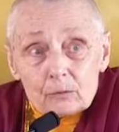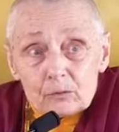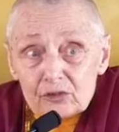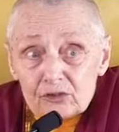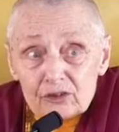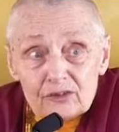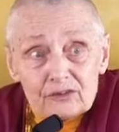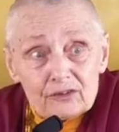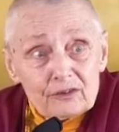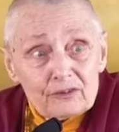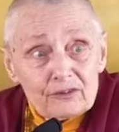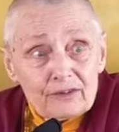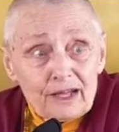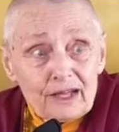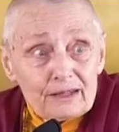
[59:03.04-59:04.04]
Wish
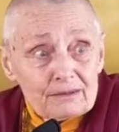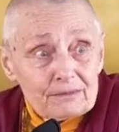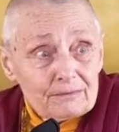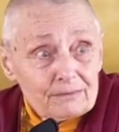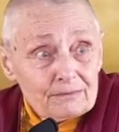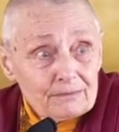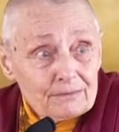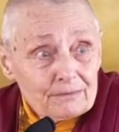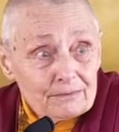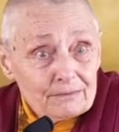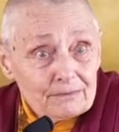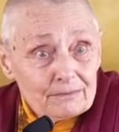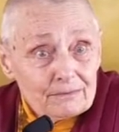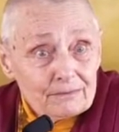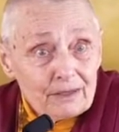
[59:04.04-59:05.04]
ourselves that.
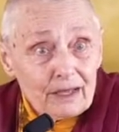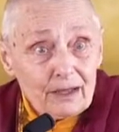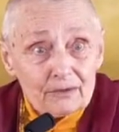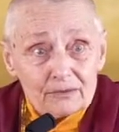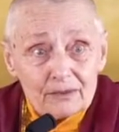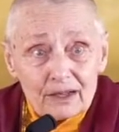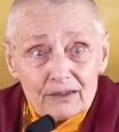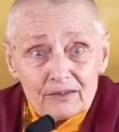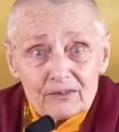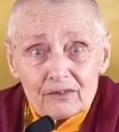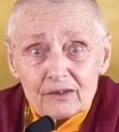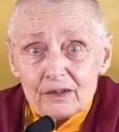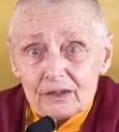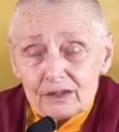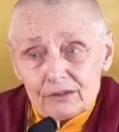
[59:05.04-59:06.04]
How nice
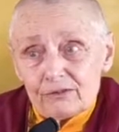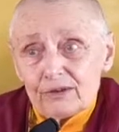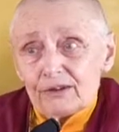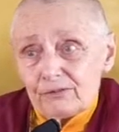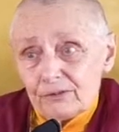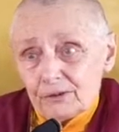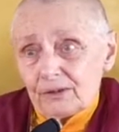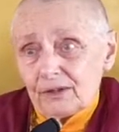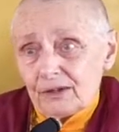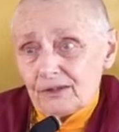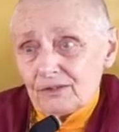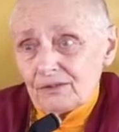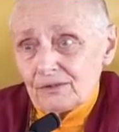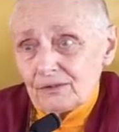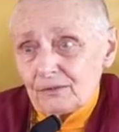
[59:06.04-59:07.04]
if I felt
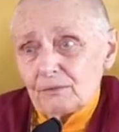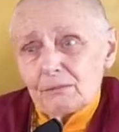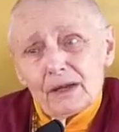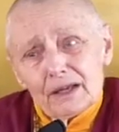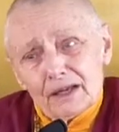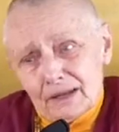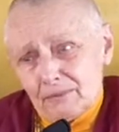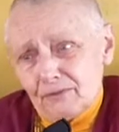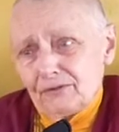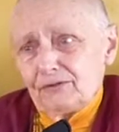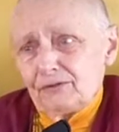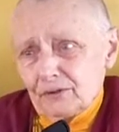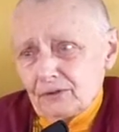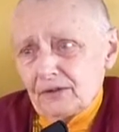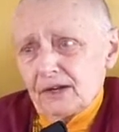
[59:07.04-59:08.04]
nice. May I
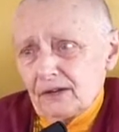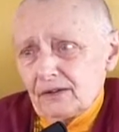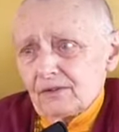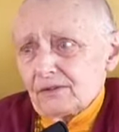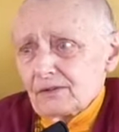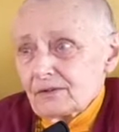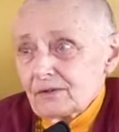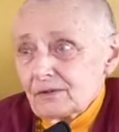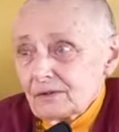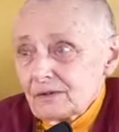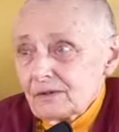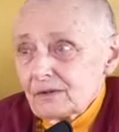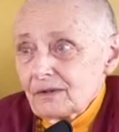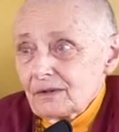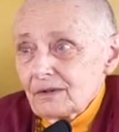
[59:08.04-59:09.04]
feel nice.
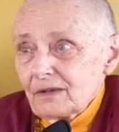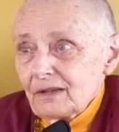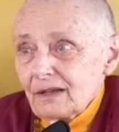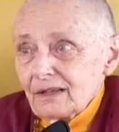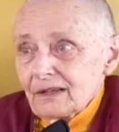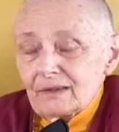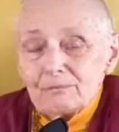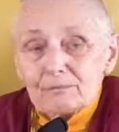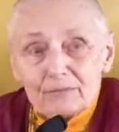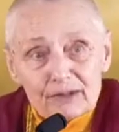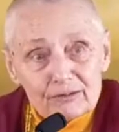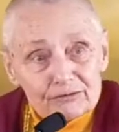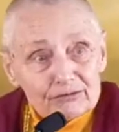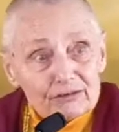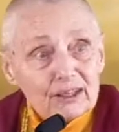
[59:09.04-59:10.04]
And
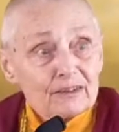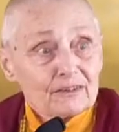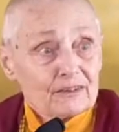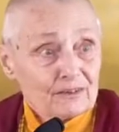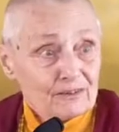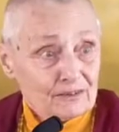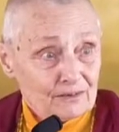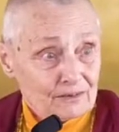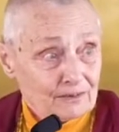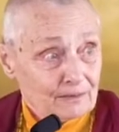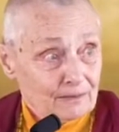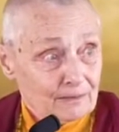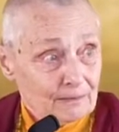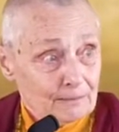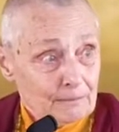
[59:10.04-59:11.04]
make friends.
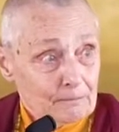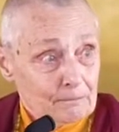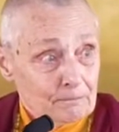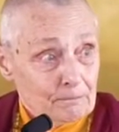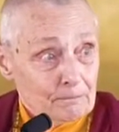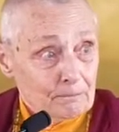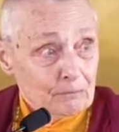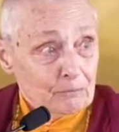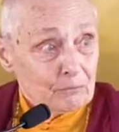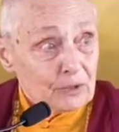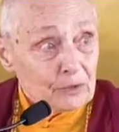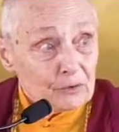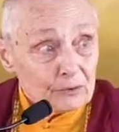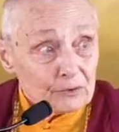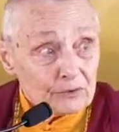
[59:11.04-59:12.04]

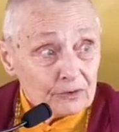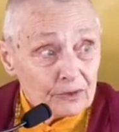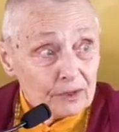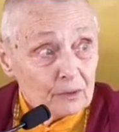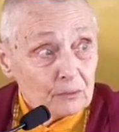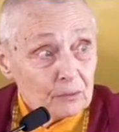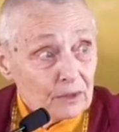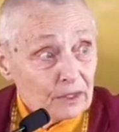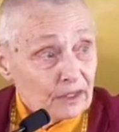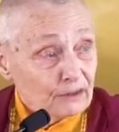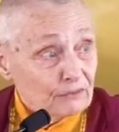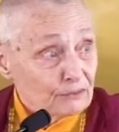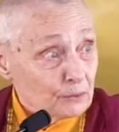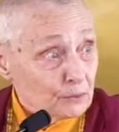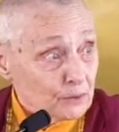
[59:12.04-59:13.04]
Because
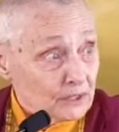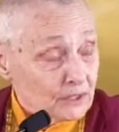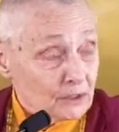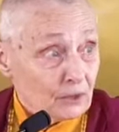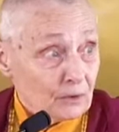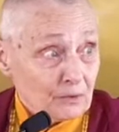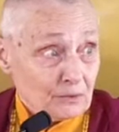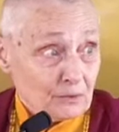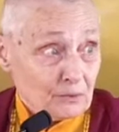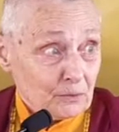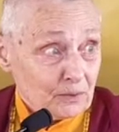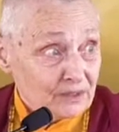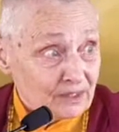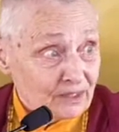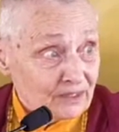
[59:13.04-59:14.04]
wherever we go,
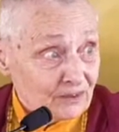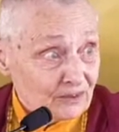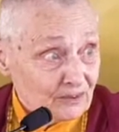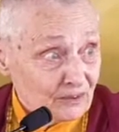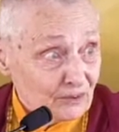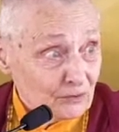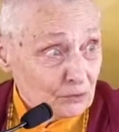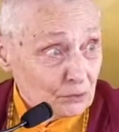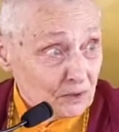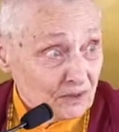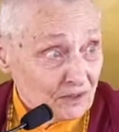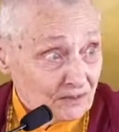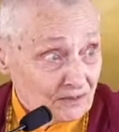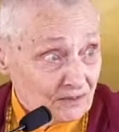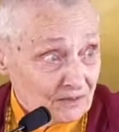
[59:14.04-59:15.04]
we take ourselves
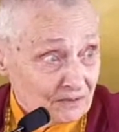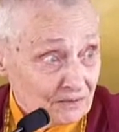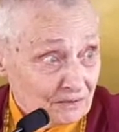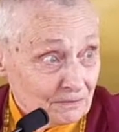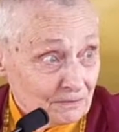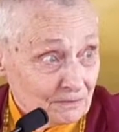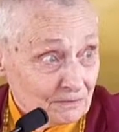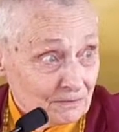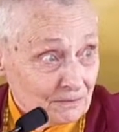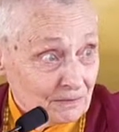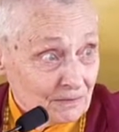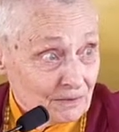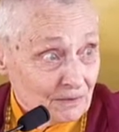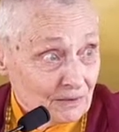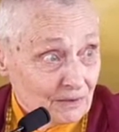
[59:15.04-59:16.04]
with us.
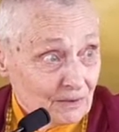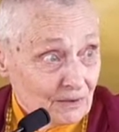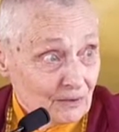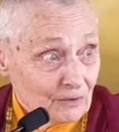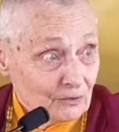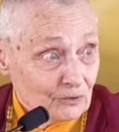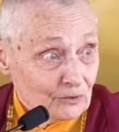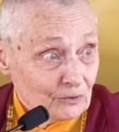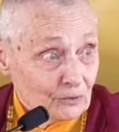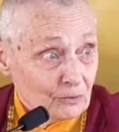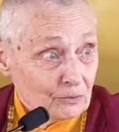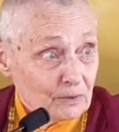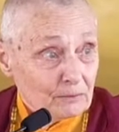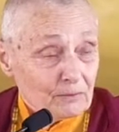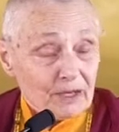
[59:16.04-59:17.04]
So
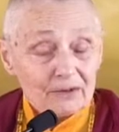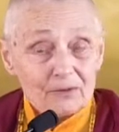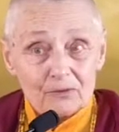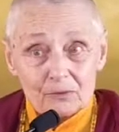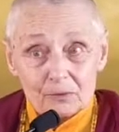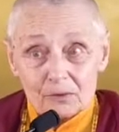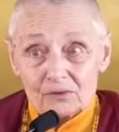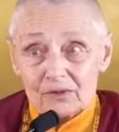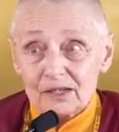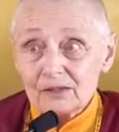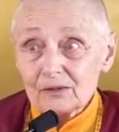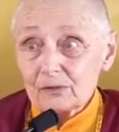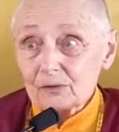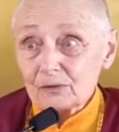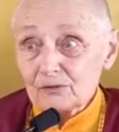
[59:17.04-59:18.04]
we might as well
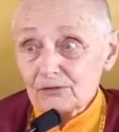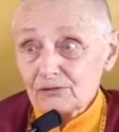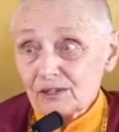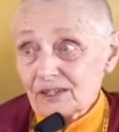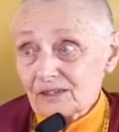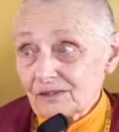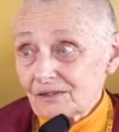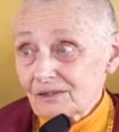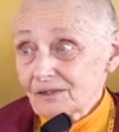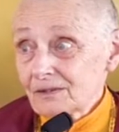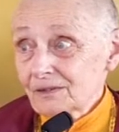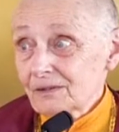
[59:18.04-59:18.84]
take a good friend.